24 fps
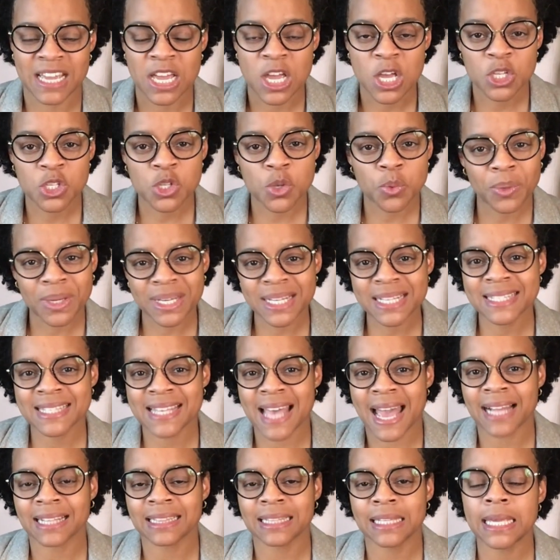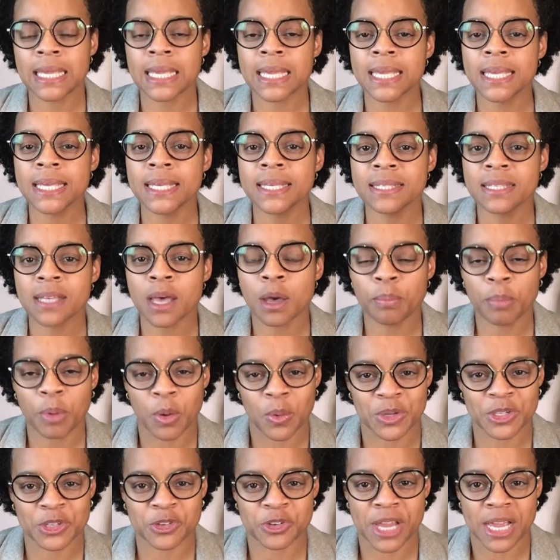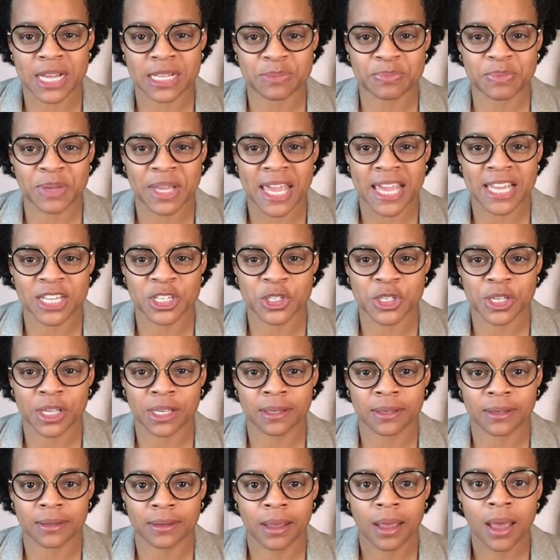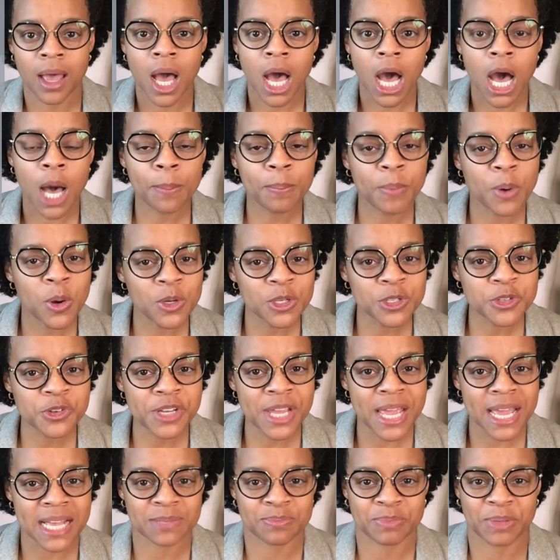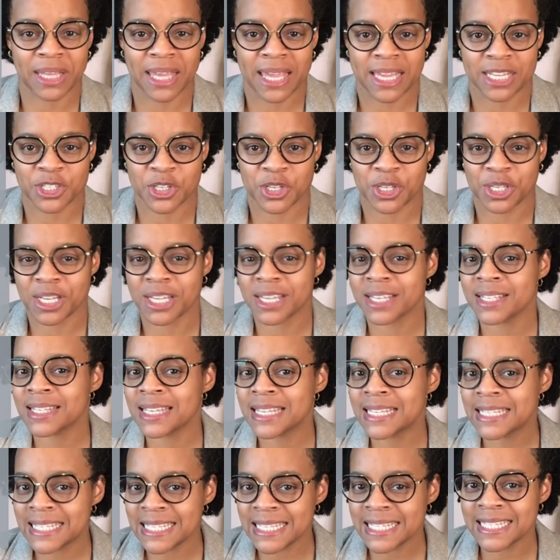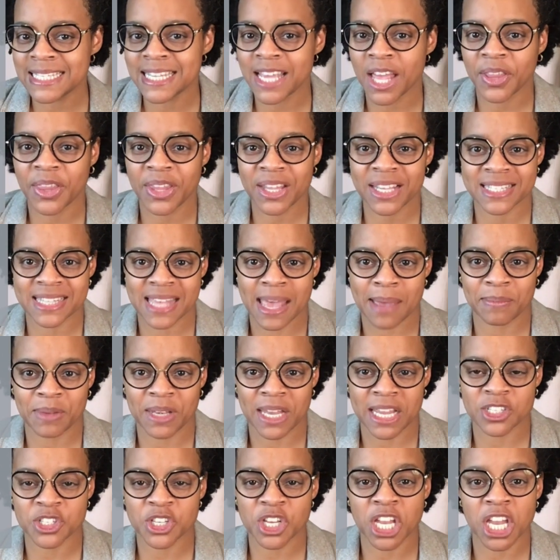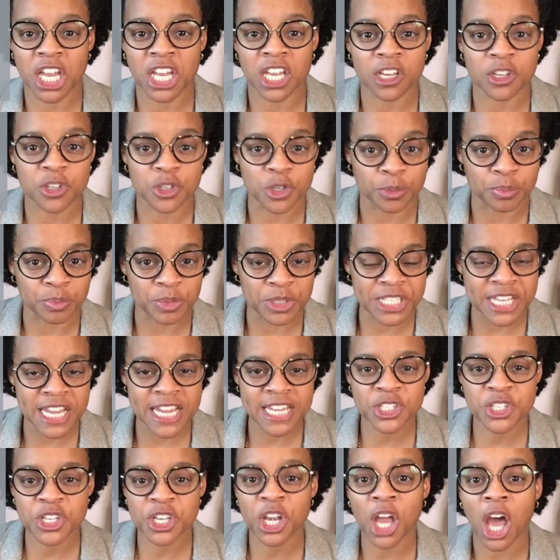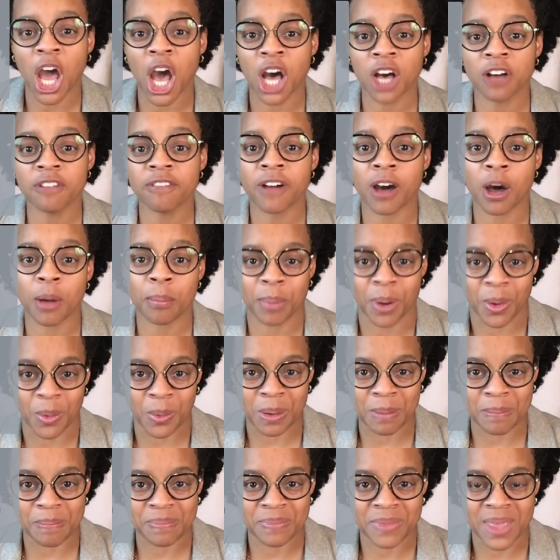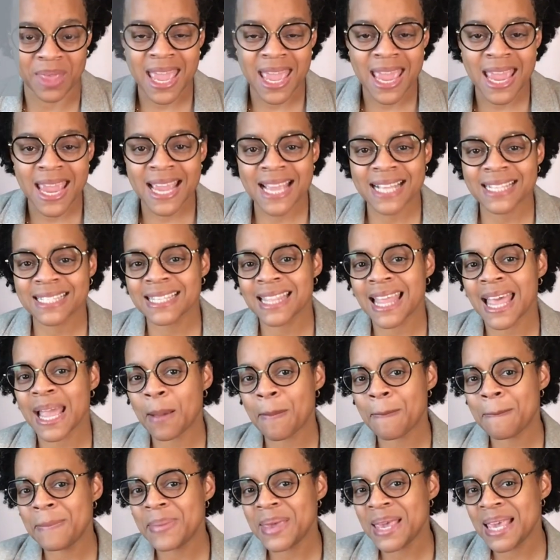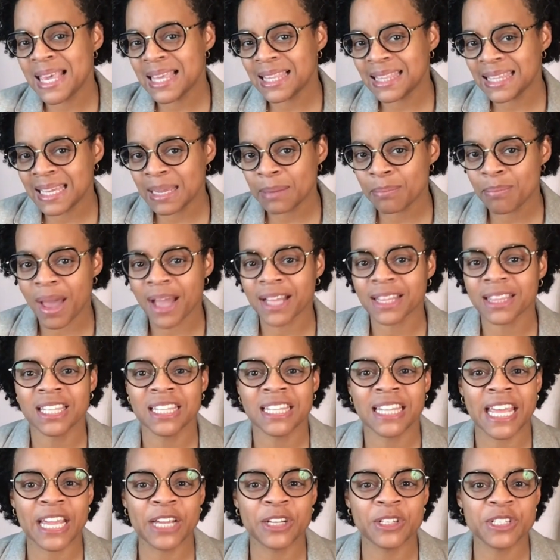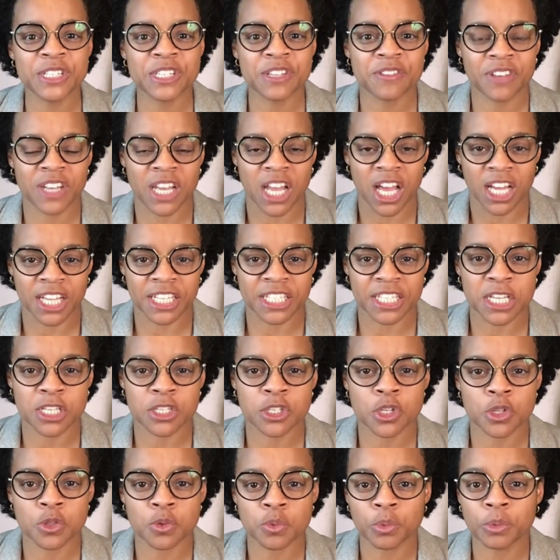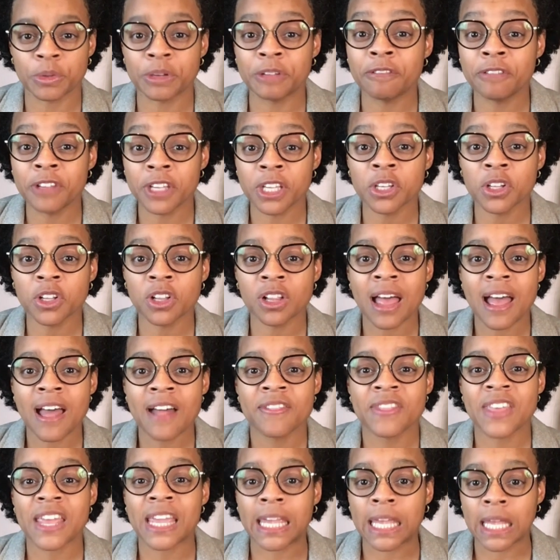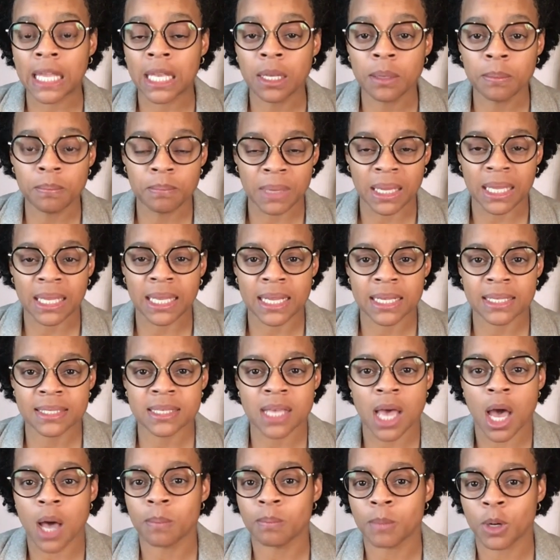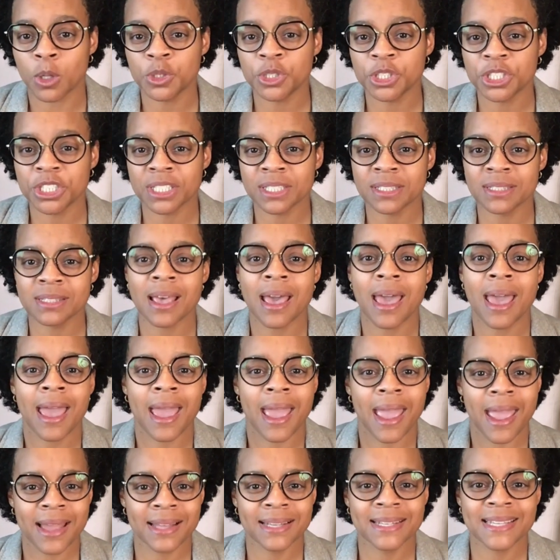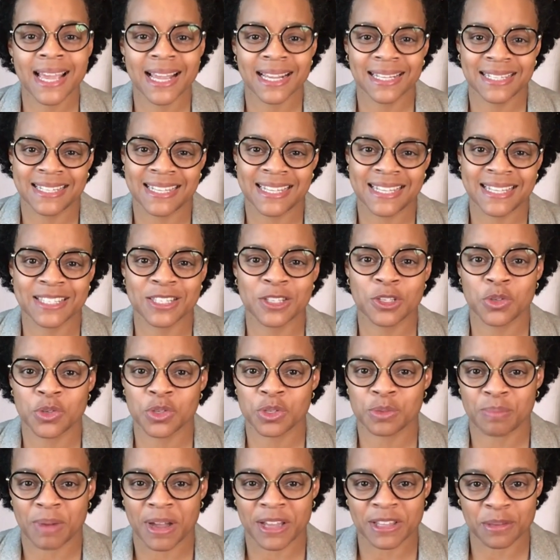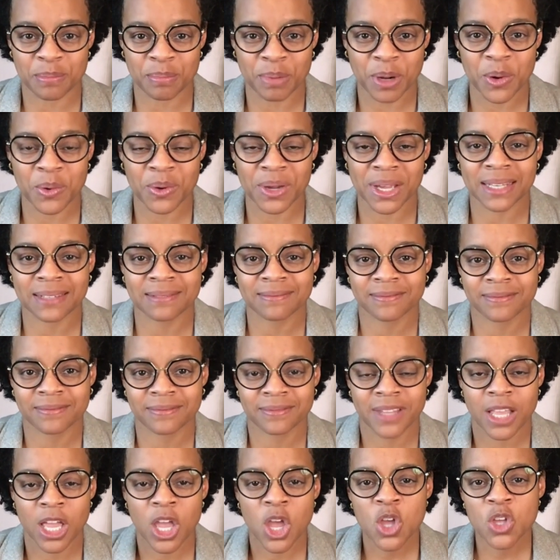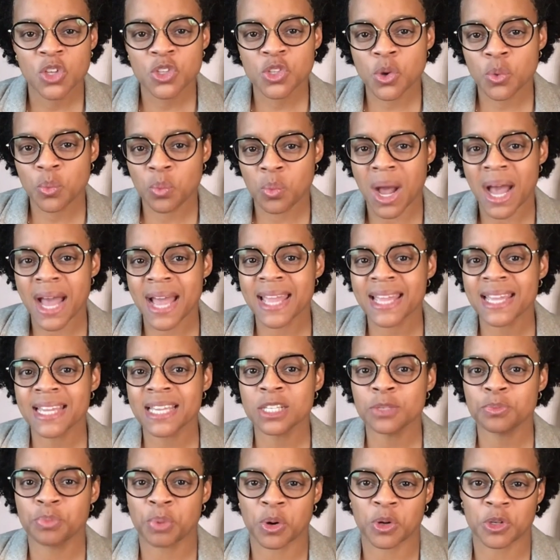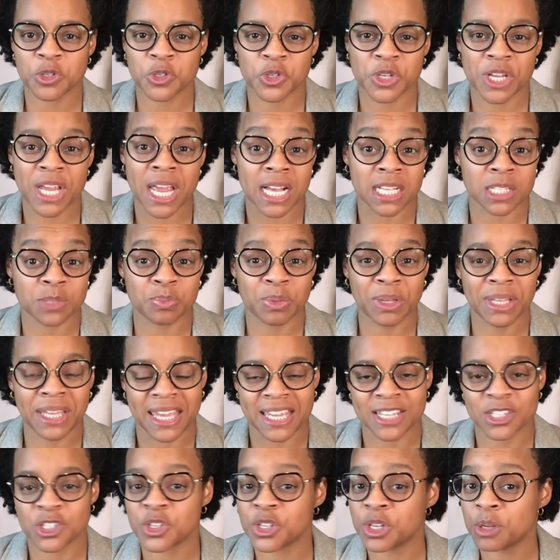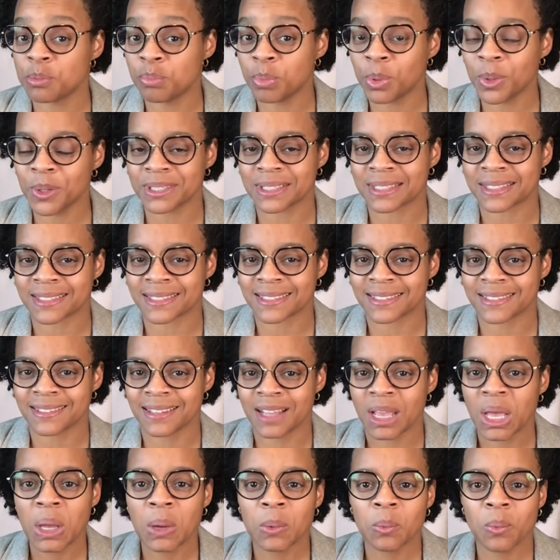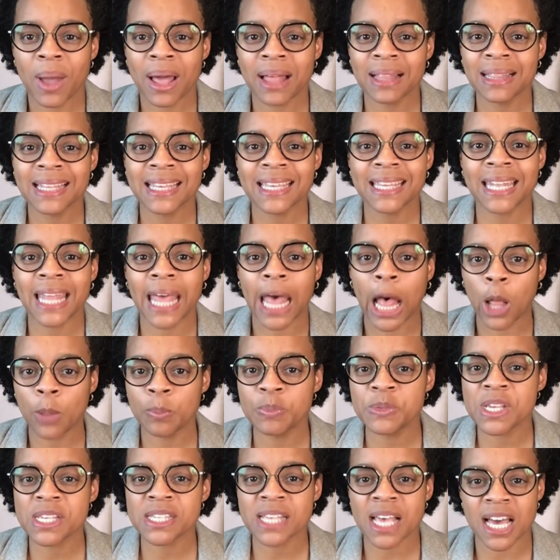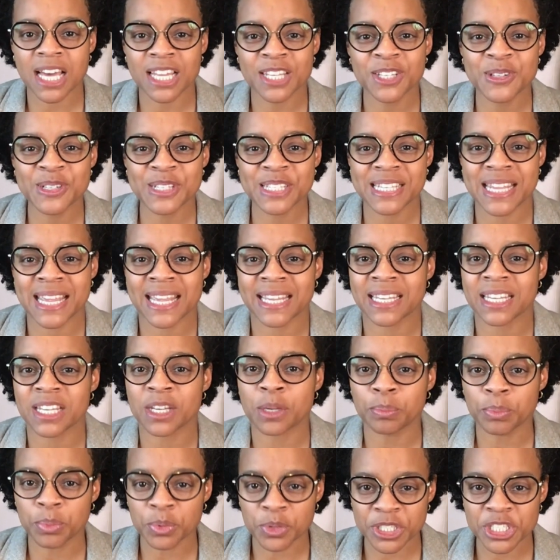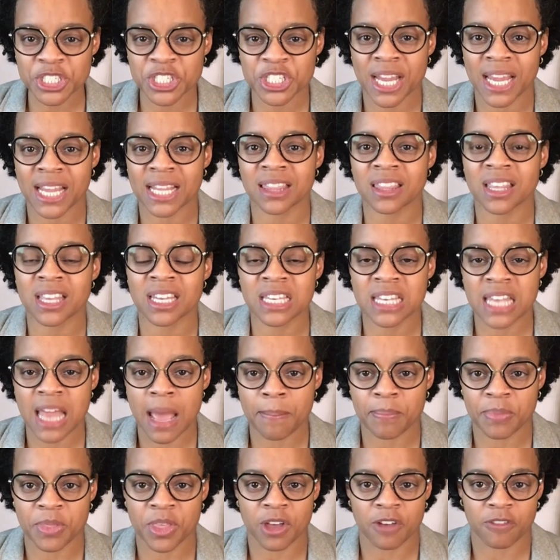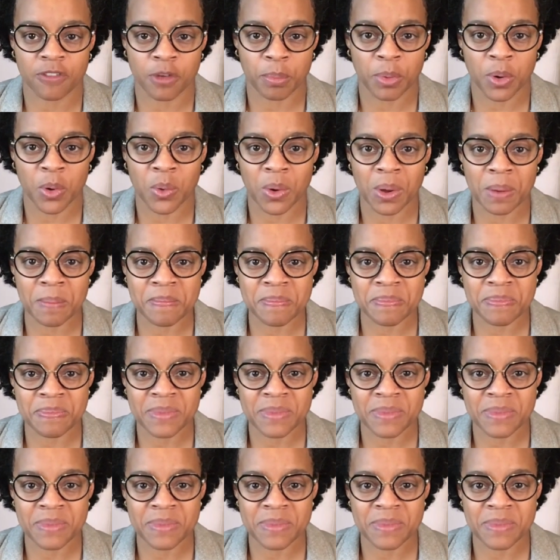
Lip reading: So what exactly is a poetry explication? A poetry explication is a detailed examination and interpretation of a poem. It's like peeling back the layers of an onion to reveal the hidden meanings, emotions, and techniques used by the poet. So why is poetry explication important? Well, it helps us understand and appreciate the depth of a poem,